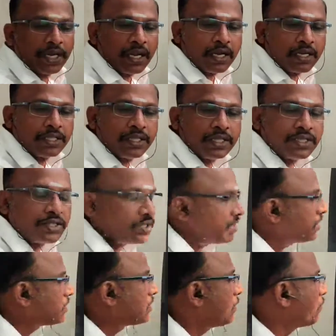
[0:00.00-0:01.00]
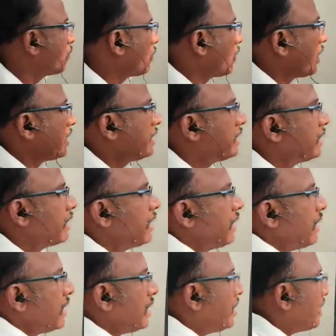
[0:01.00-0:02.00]
another station point
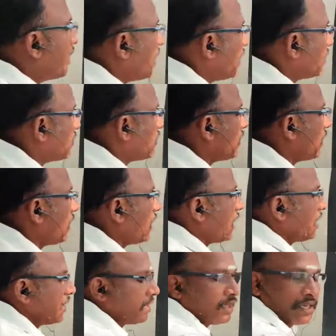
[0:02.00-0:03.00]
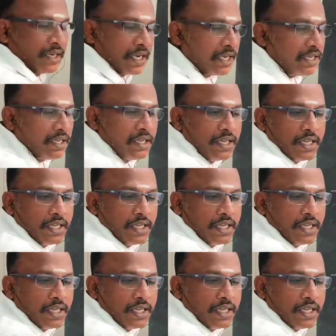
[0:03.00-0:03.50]
in HL line, right?